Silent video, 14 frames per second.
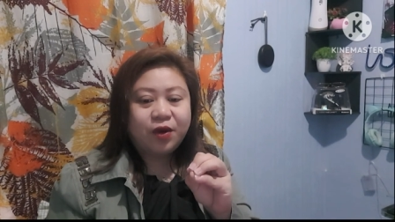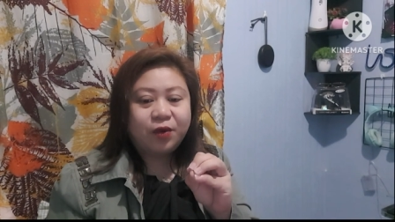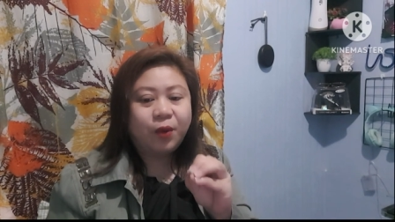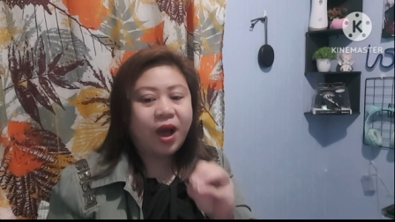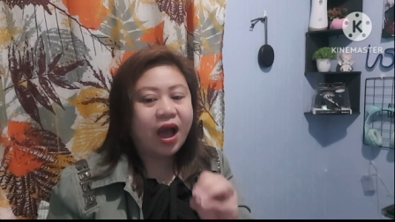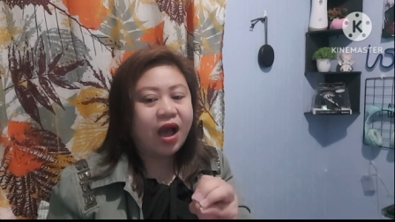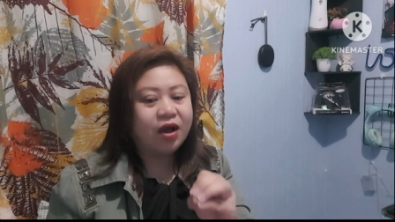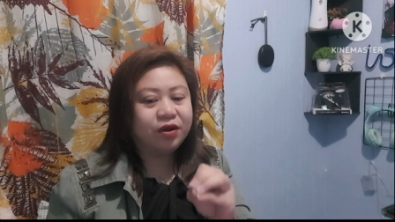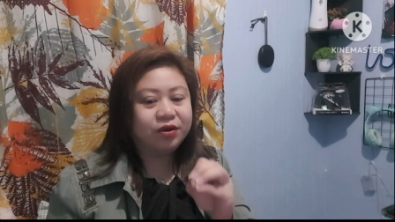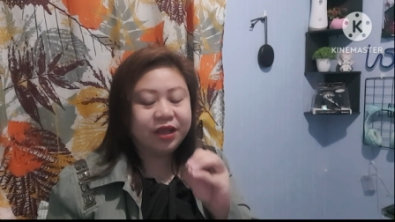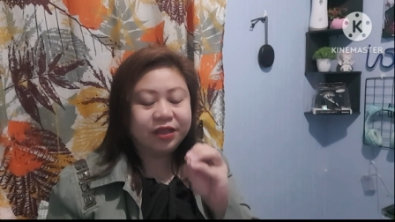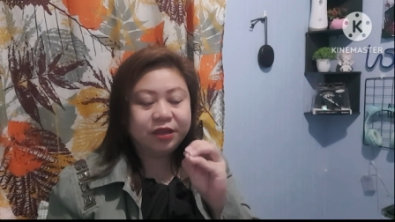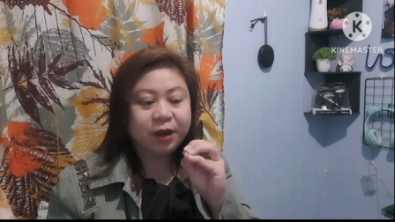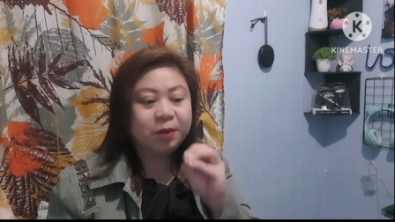wow,
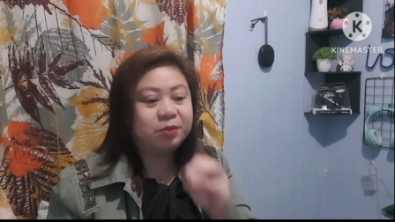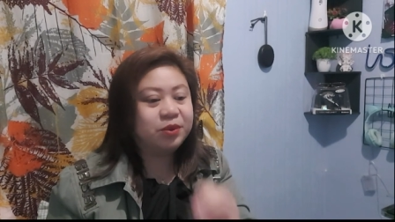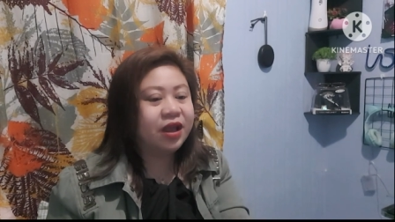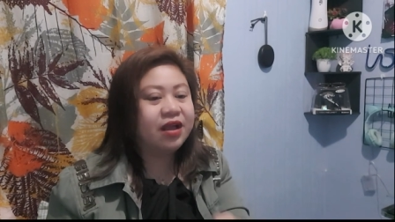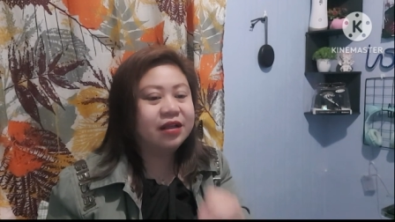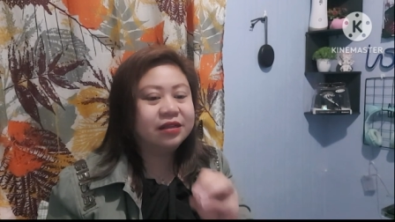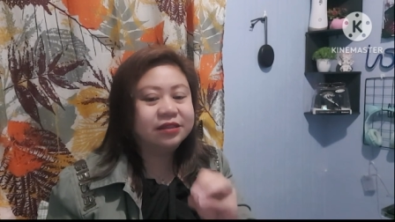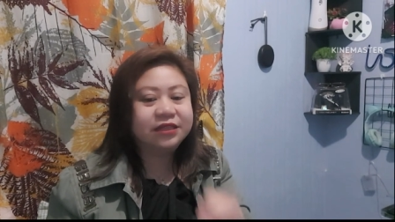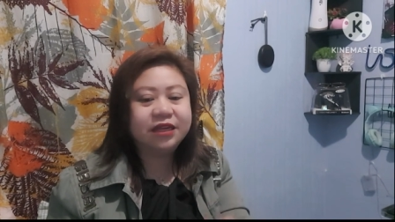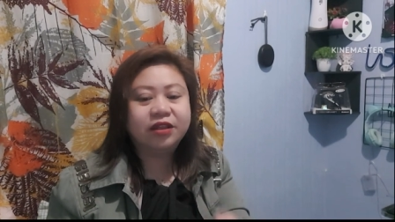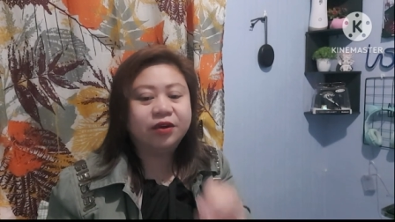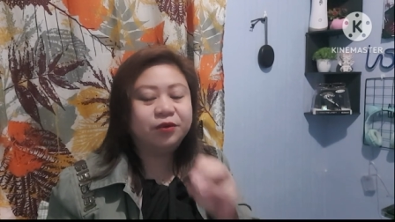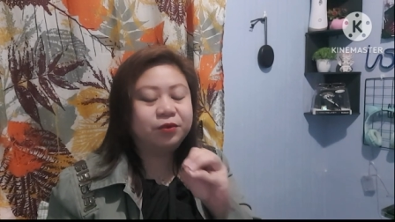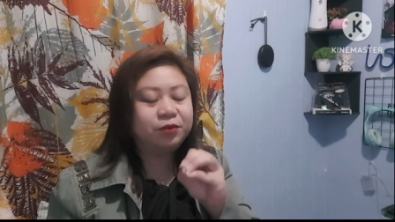and Gabriel
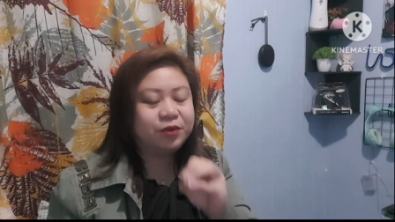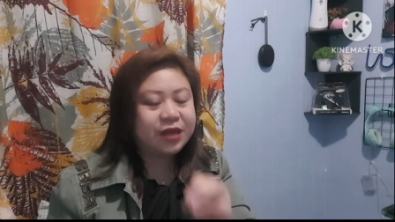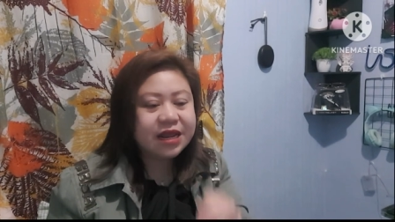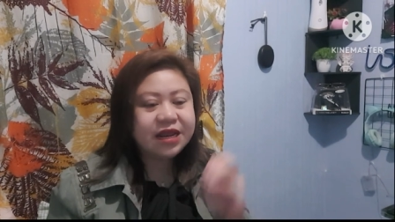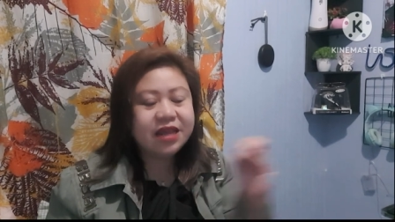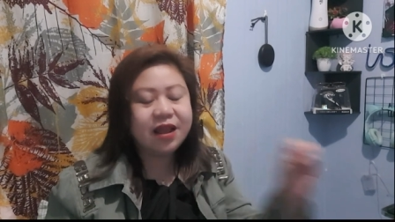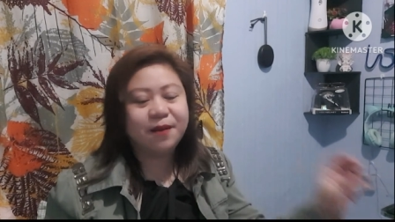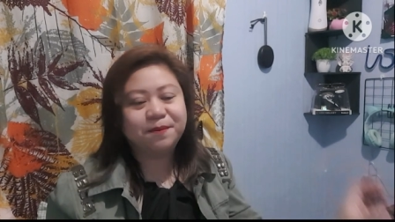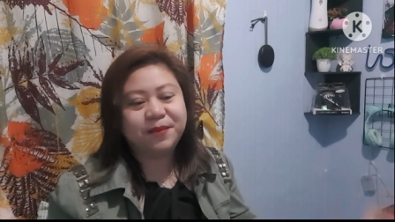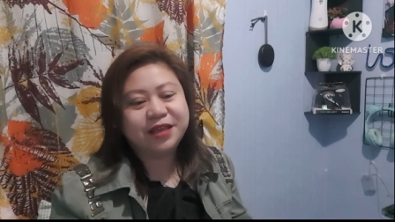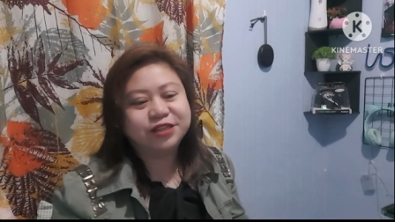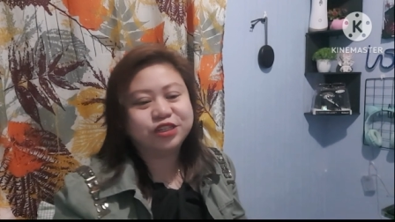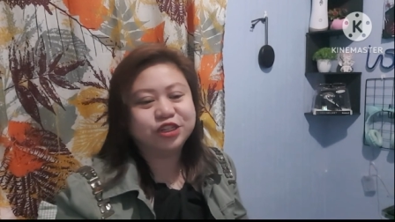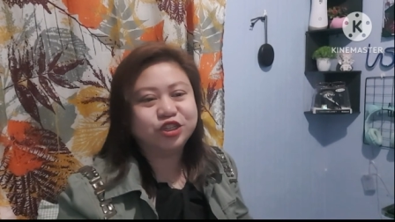did a really
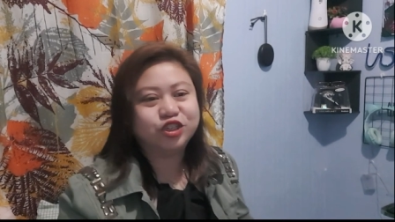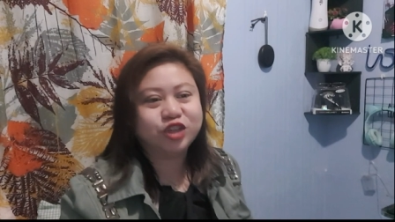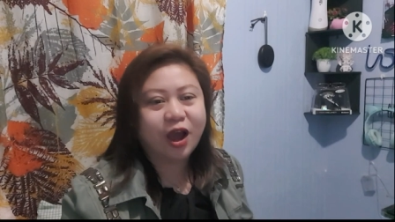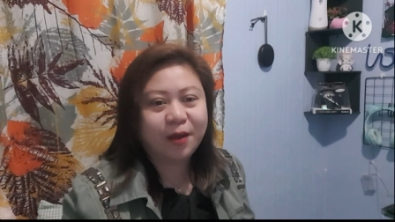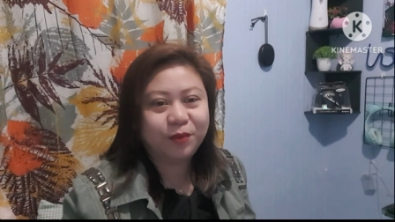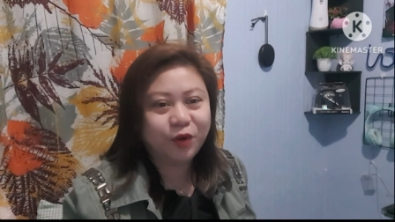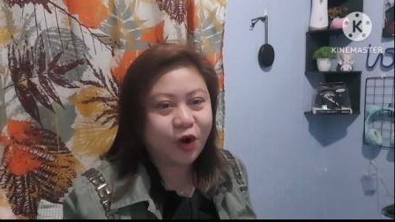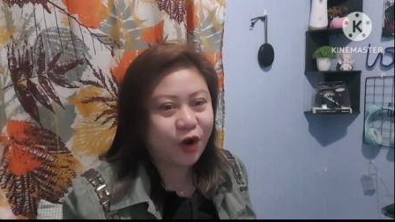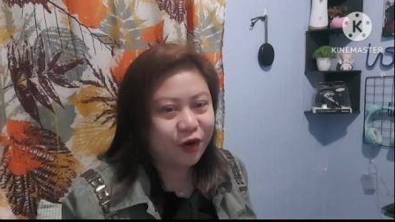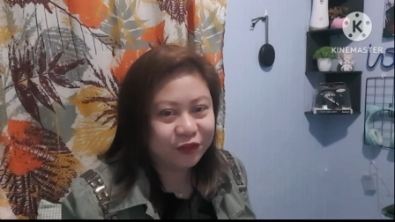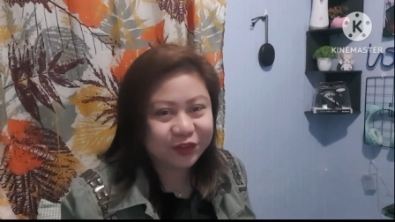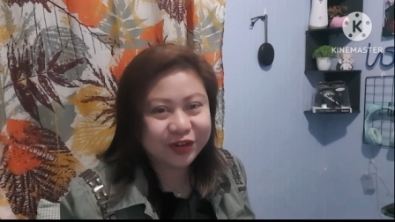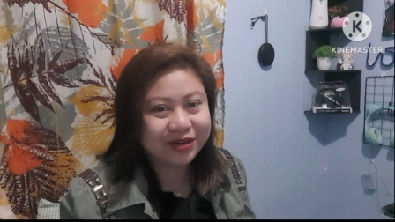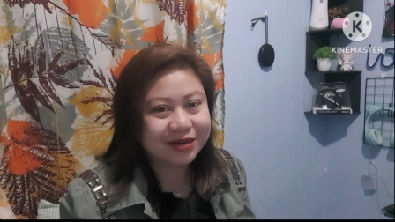amazing job
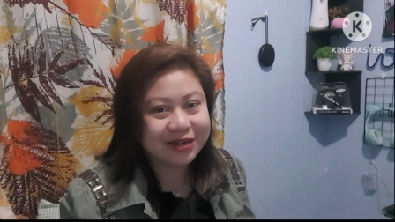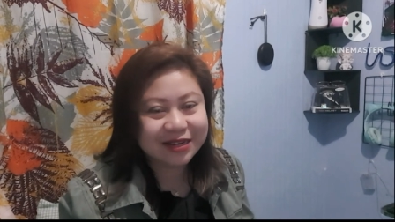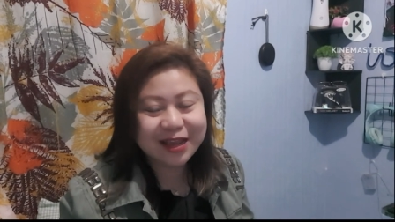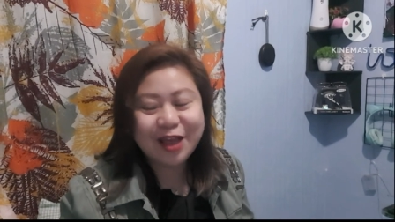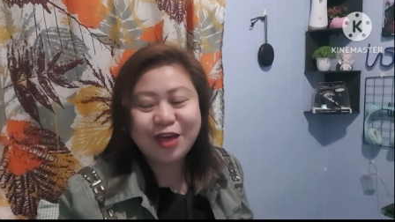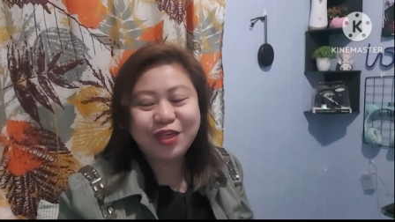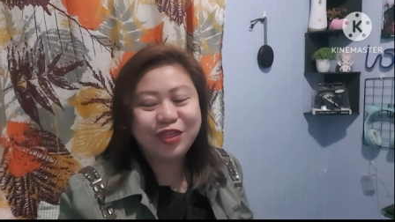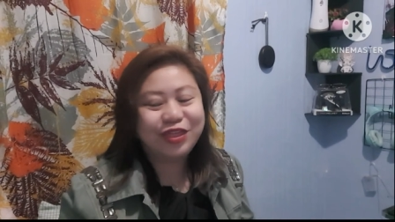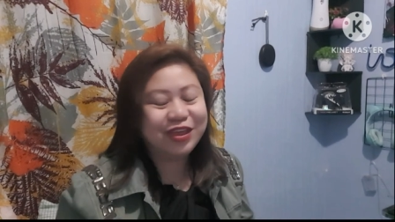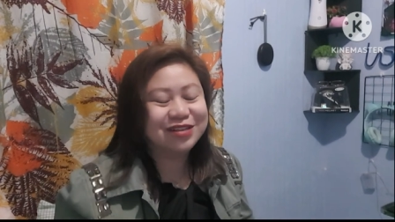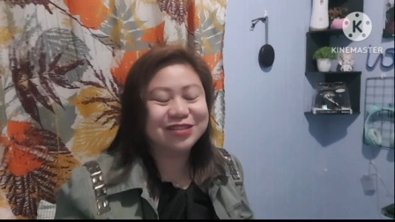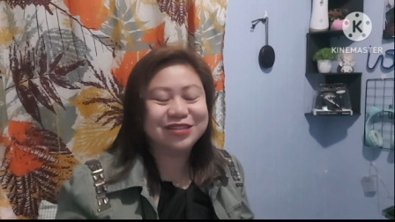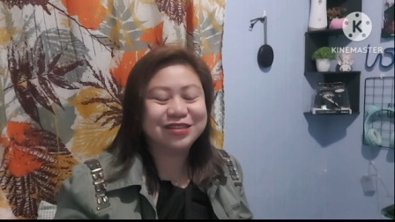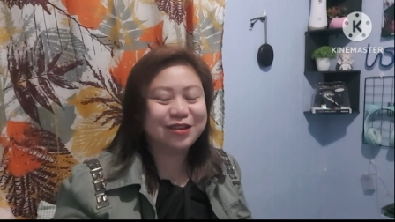covering
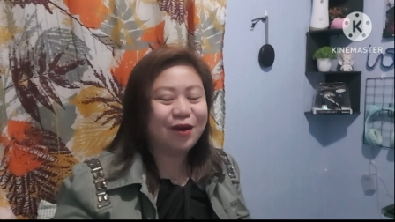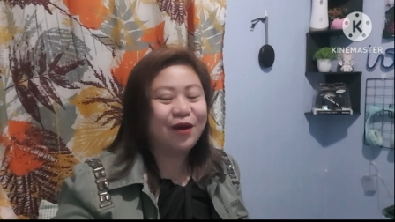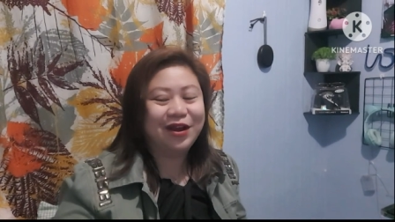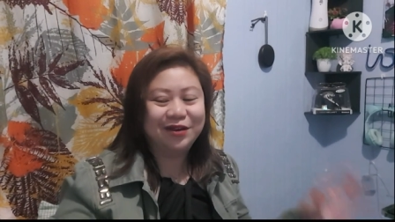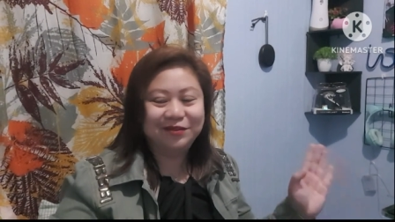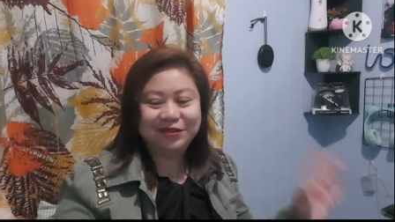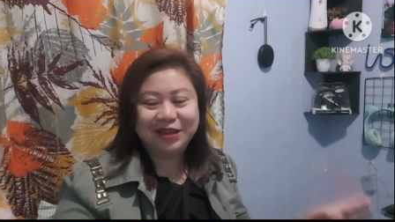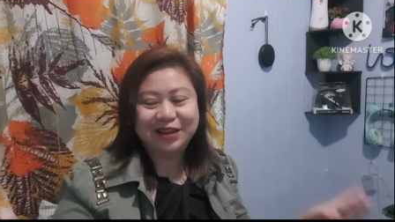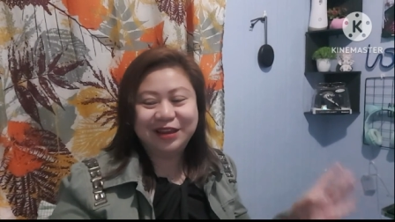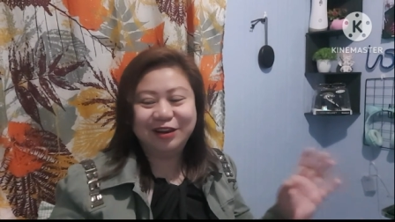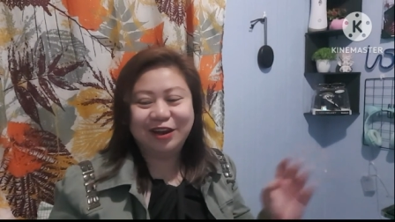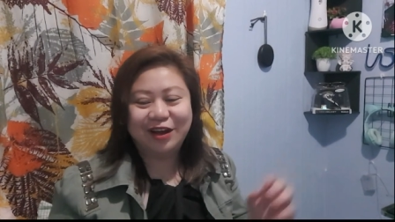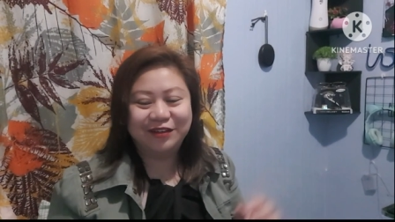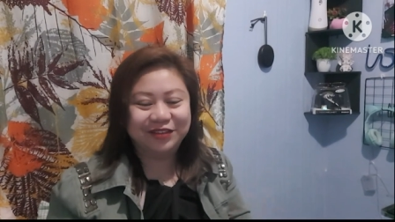this song. I
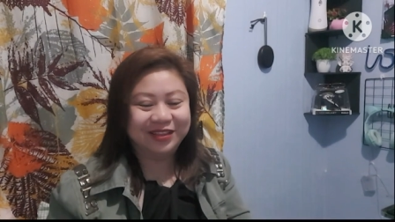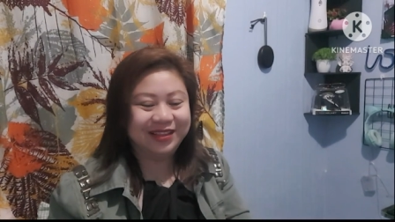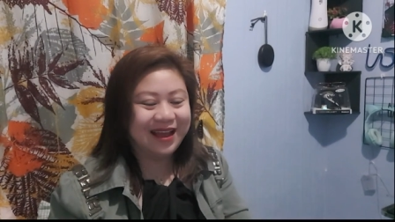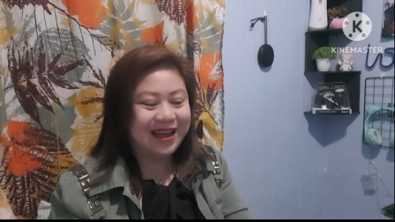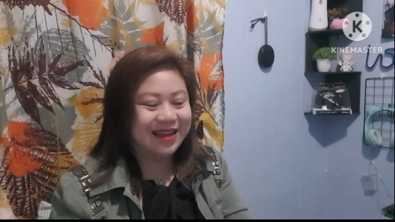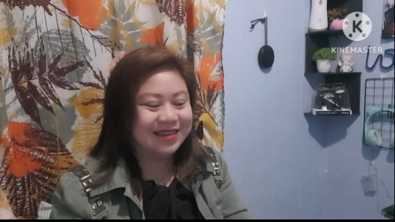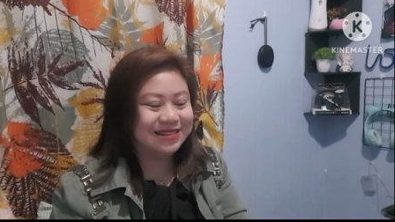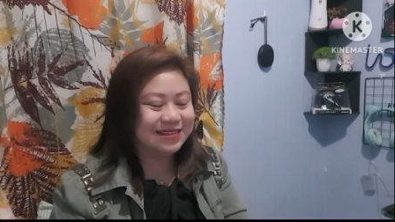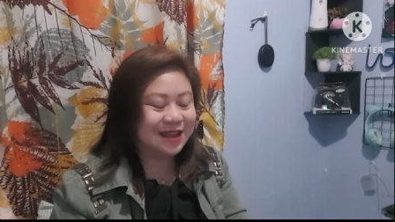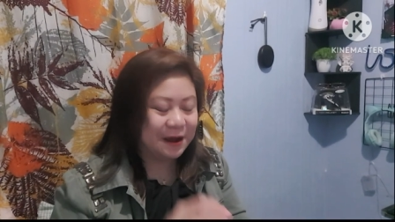really love it, guys.